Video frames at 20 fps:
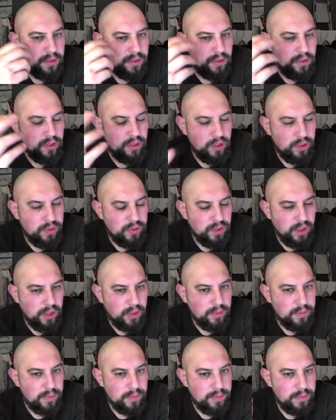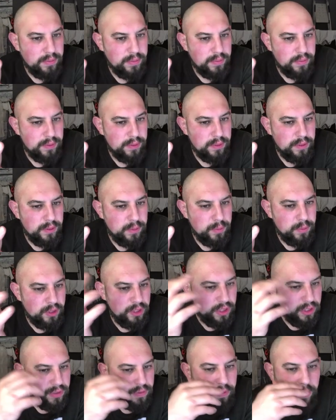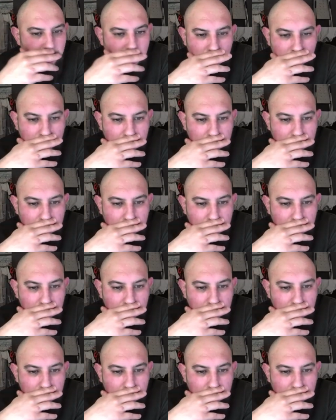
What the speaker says: to do so, which is fine.